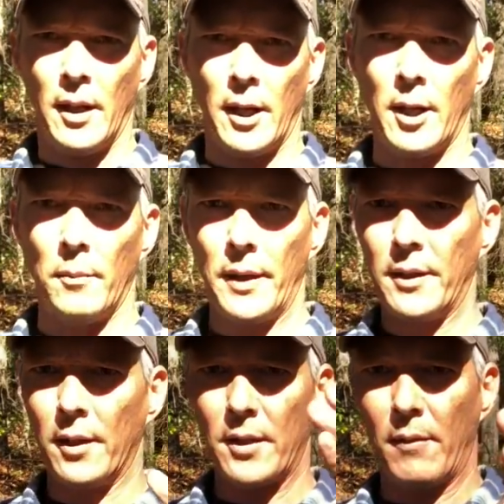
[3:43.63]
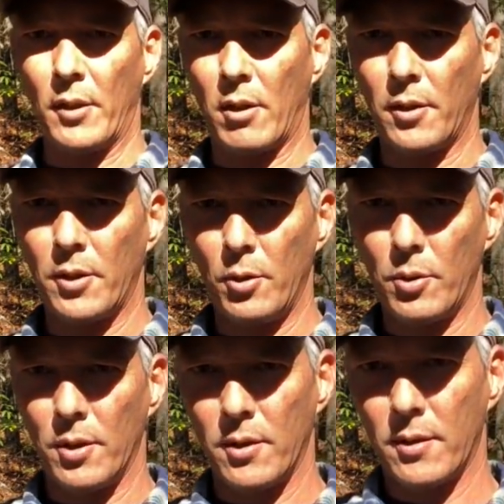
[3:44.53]
Um, it does have the
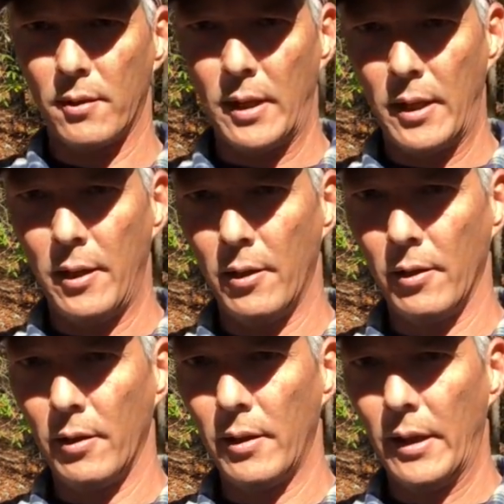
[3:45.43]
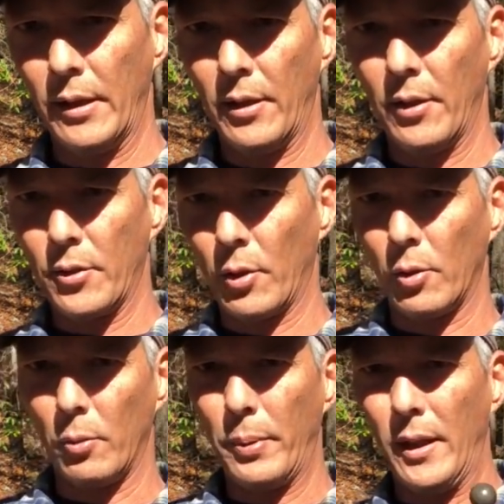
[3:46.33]
cartouches here and then the
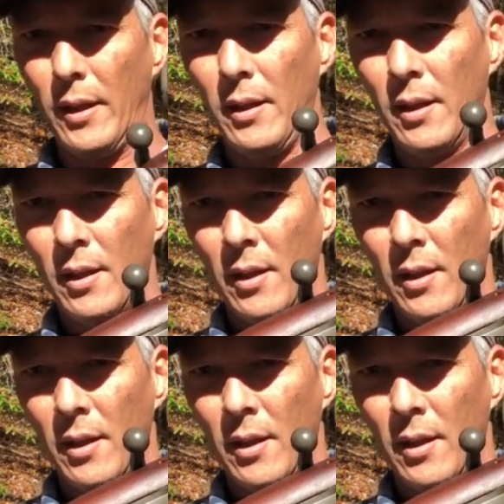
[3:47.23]
Circle P.